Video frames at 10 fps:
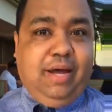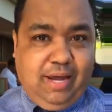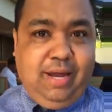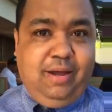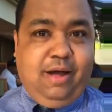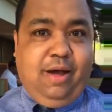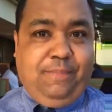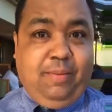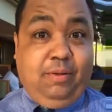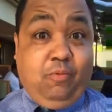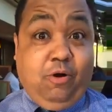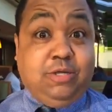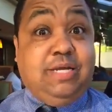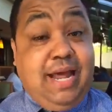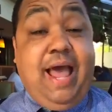in Public
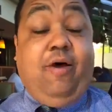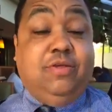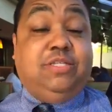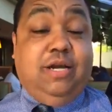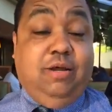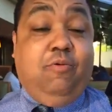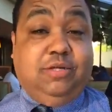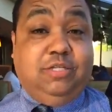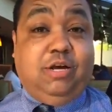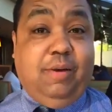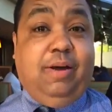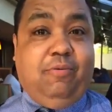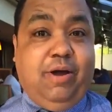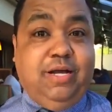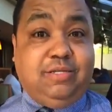Works, and now all of a sudden he wants to talk about
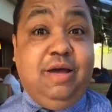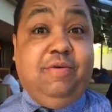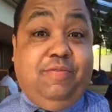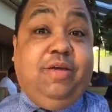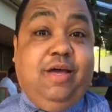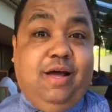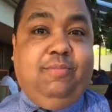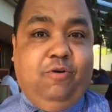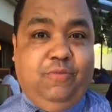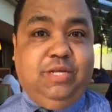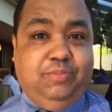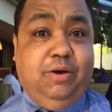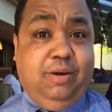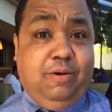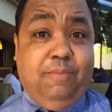race, but the young movement is
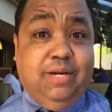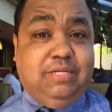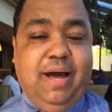building momentum.